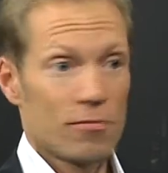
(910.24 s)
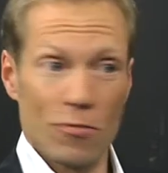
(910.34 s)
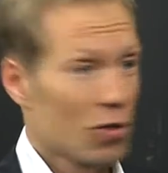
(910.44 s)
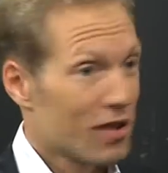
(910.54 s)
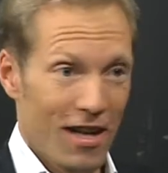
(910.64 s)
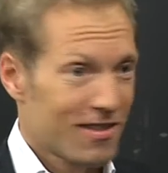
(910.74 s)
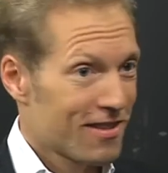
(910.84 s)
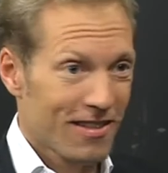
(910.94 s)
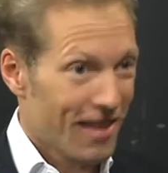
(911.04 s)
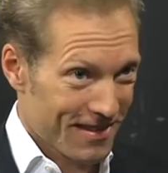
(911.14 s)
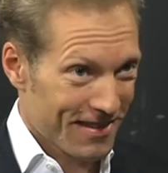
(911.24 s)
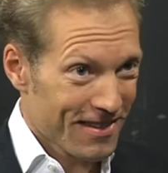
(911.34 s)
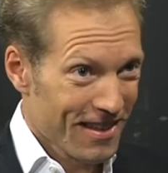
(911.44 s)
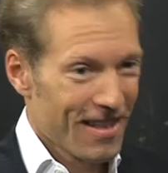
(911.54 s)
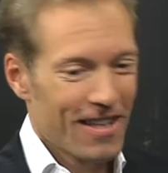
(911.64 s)
Most cases it
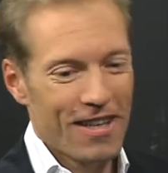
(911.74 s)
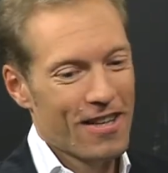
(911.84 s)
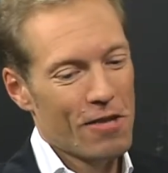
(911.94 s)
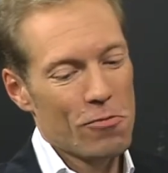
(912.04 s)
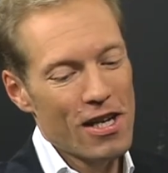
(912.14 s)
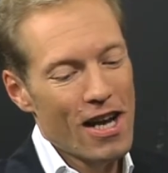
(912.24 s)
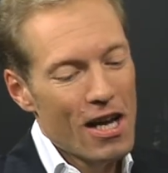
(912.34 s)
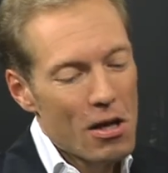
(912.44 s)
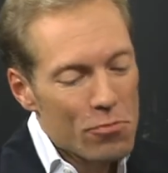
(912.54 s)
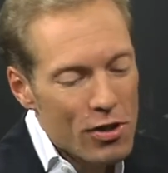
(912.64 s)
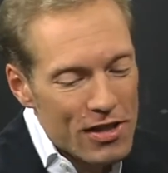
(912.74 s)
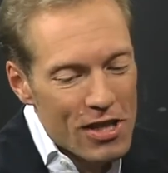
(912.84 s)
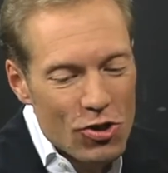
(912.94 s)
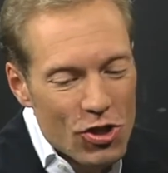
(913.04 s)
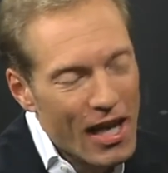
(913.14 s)
doesn't, and then we
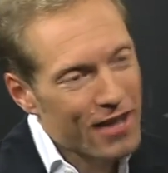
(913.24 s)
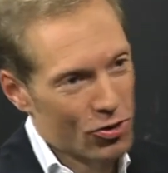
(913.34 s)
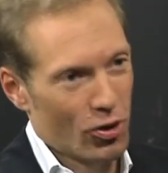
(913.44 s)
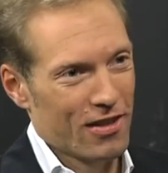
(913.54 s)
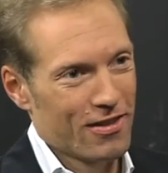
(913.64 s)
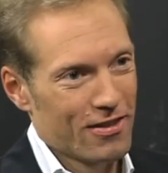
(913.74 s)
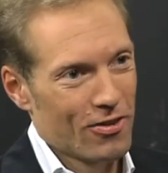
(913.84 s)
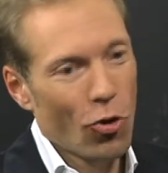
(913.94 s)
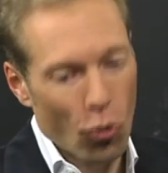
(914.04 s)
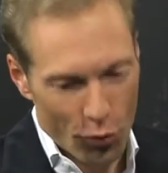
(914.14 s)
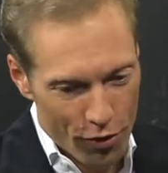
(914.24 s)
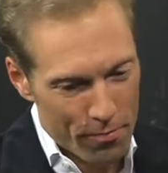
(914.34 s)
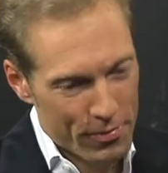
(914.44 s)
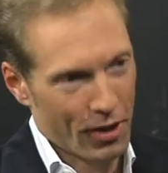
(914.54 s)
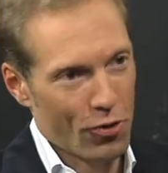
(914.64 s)
proceed to the next drug or
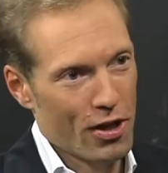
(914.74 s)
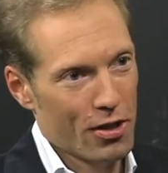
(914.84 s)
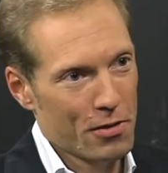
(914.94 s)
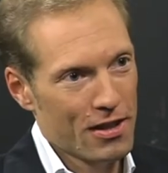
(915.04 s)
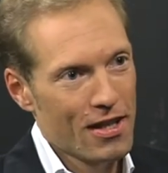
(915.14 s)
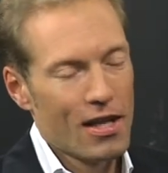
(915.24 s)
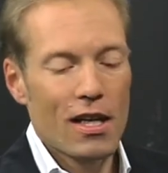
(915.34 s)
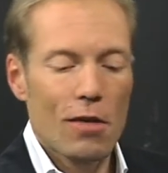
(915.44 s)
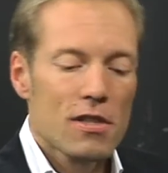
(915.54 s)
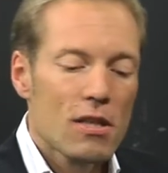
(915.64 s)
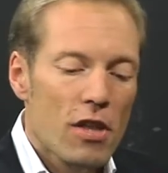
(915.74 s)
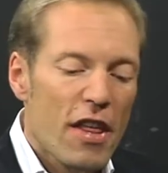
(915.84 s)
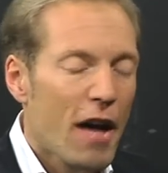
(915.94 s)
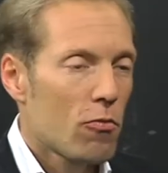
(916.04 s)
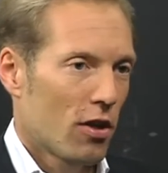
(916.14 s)
psychotherapy, and we see
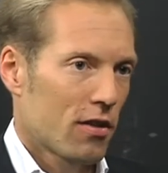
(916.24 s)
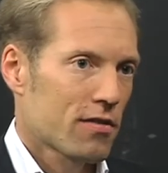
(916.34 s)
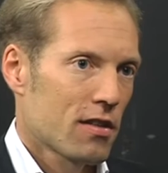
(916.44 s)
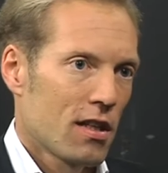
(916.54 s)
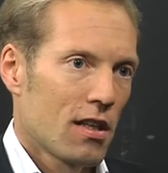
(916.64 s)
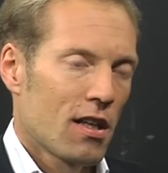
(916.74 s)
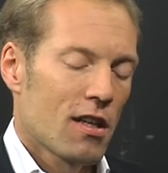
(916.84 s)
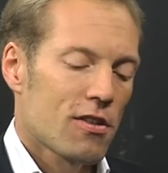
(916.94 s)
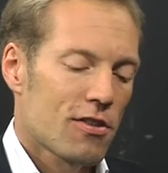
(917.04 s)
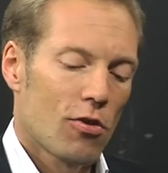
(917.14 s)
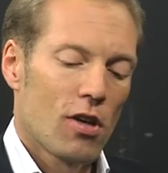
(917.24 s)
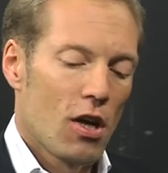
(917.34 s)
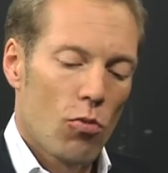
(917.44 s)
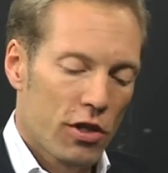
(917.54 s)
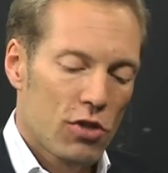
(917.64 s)
whether that works. So
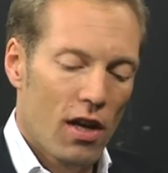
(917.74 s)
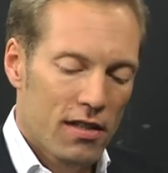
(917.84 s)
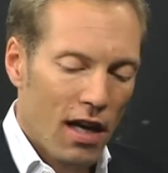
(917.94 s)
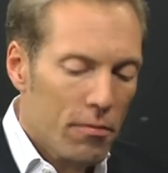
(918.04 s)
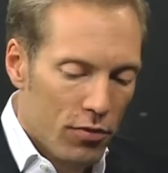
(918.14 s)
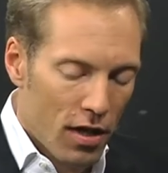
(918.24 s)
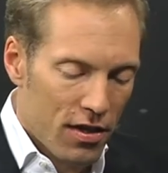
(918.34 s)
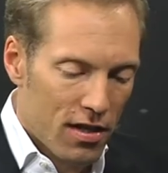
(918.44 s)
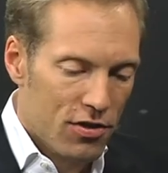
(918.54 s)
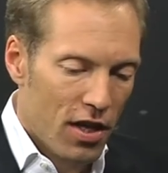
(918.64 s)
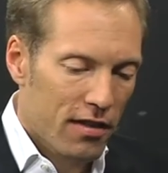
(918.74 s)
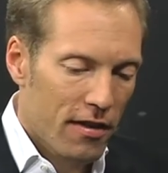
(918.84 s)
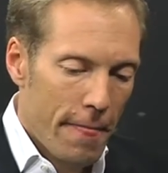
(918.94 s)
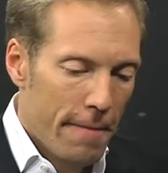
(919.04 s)
what you end up with is that